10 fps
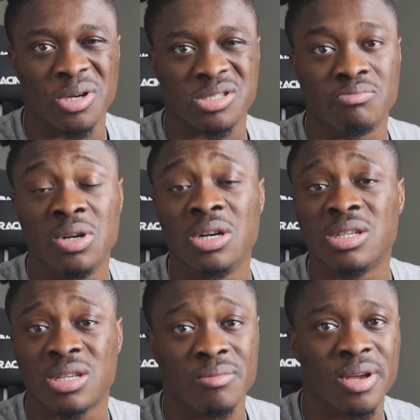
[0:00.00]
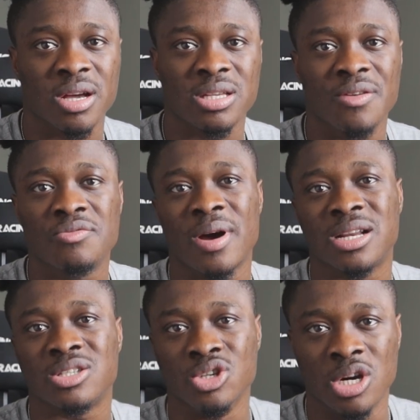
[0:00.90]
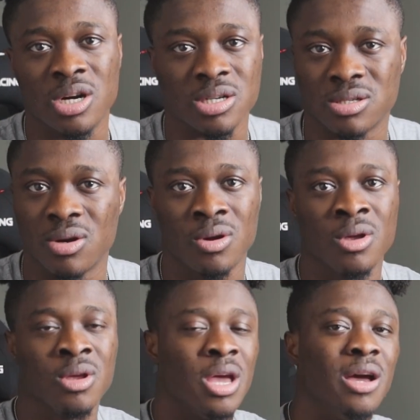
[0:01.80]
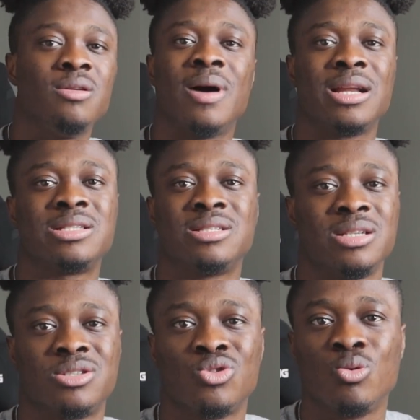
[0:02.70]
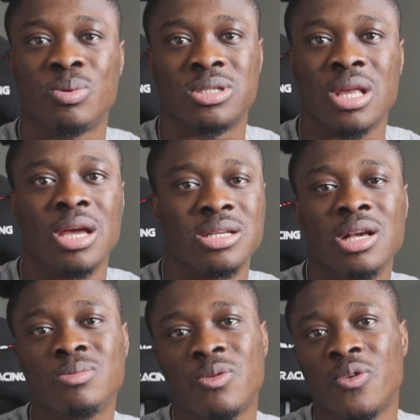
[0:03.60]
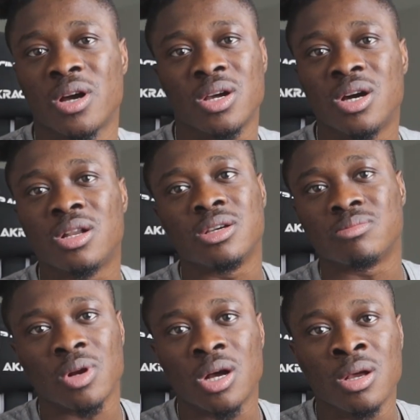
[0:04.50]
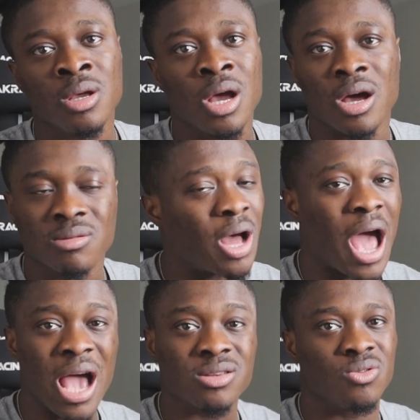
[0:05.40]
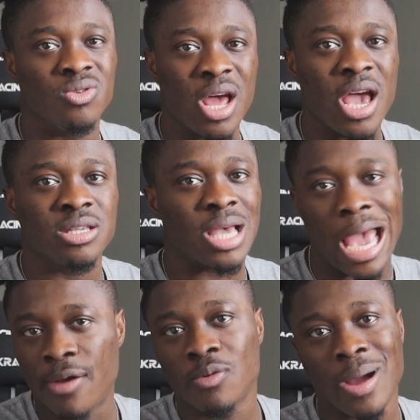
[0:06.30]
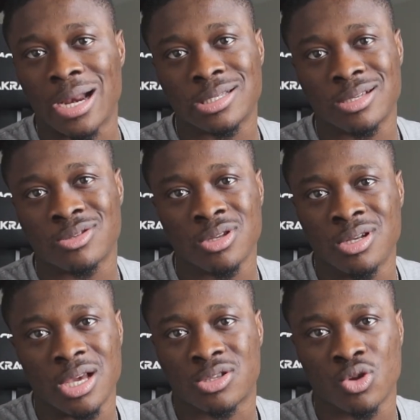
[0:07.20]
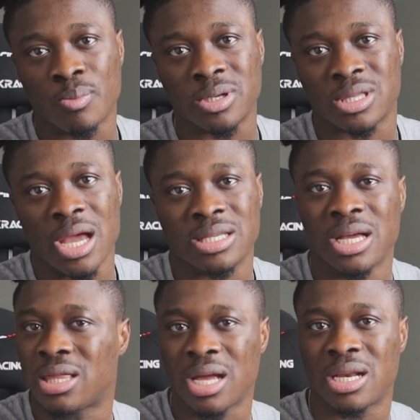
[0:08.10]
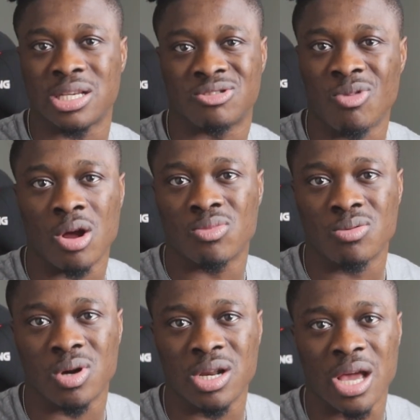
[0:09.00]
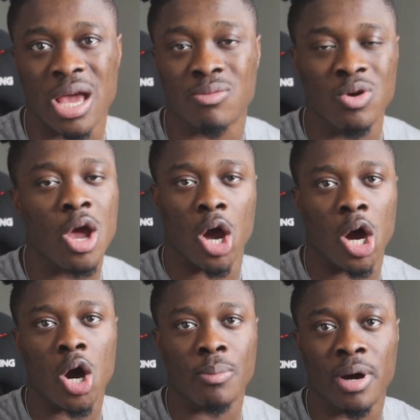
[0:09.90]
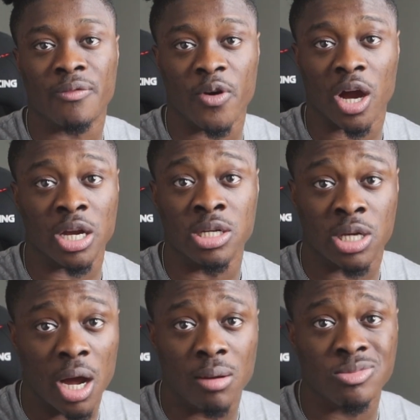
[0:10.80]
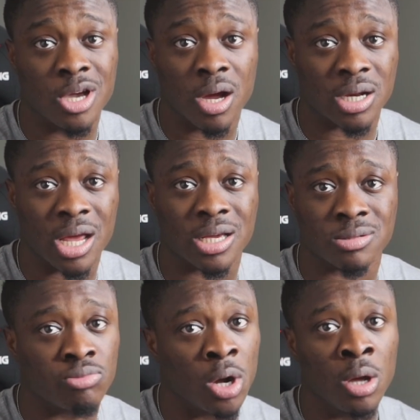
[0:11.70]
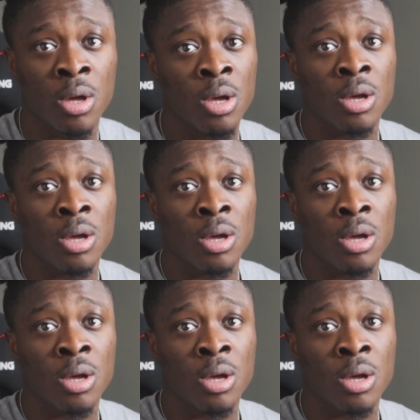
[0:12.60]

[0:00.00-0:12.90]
bunch of bullshit because everybody's young. So everybody's in this stupid stage. Let's be fucking honest, bro. High school days, everybody's in, in their stupid stage. They think they're smart, bro. But nigga, we are all motherfucking dumb young niggas, bro.